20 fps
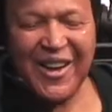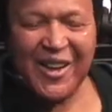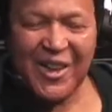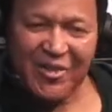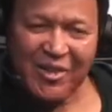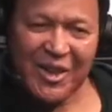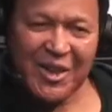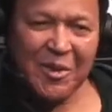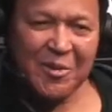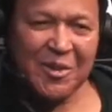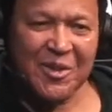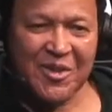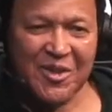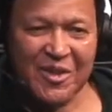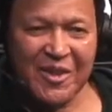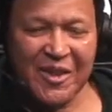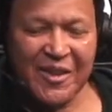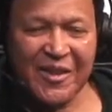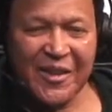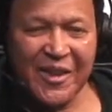I love animals.
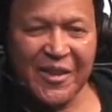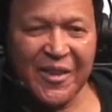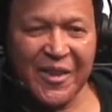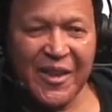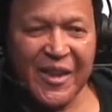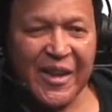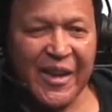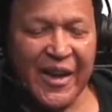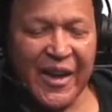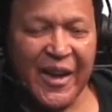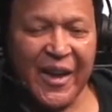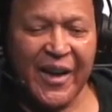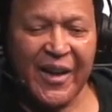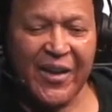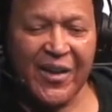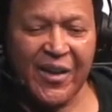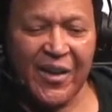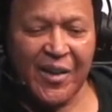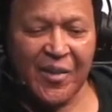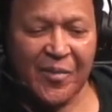Yeah,
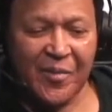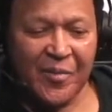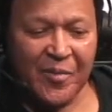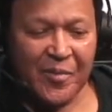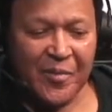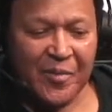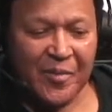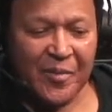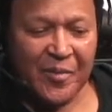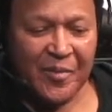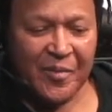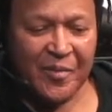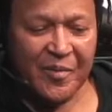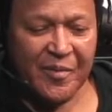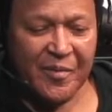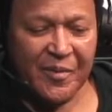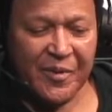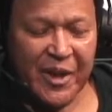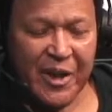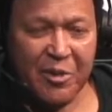and
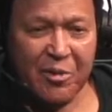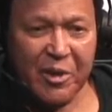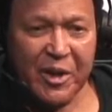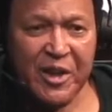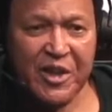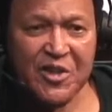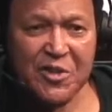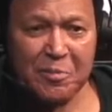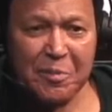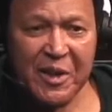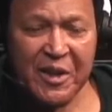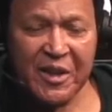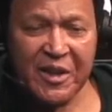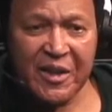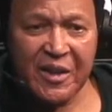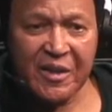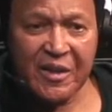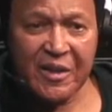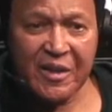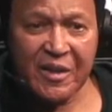they raise
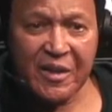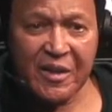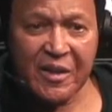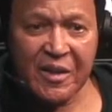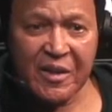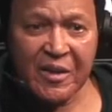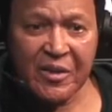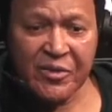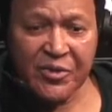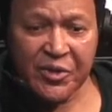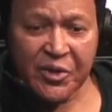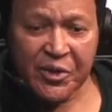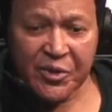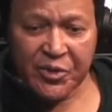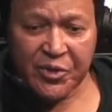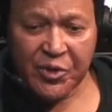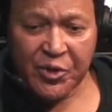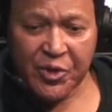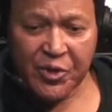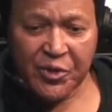money
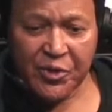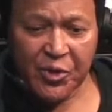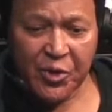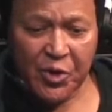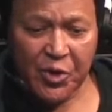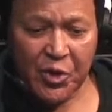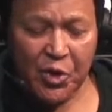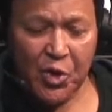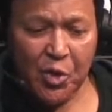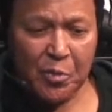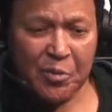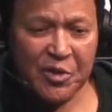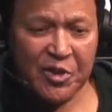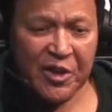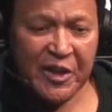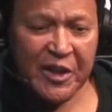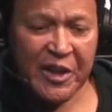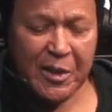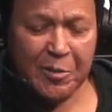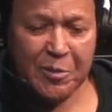for the homeless
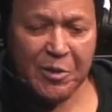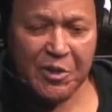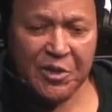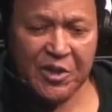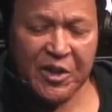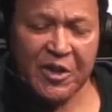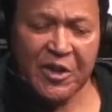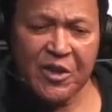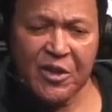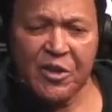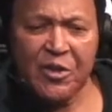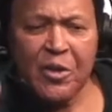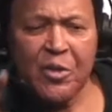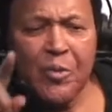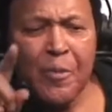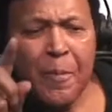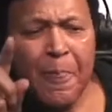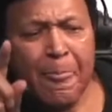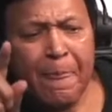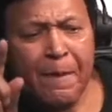animals, and
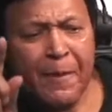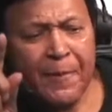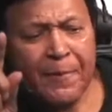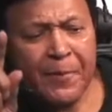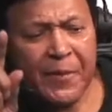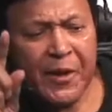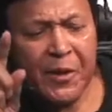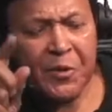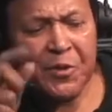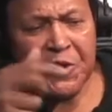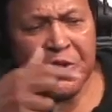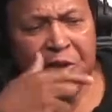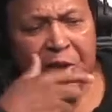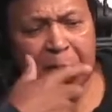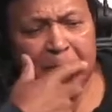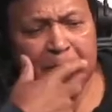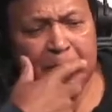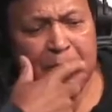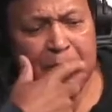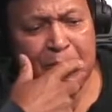there was
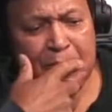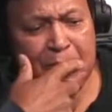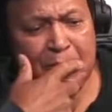about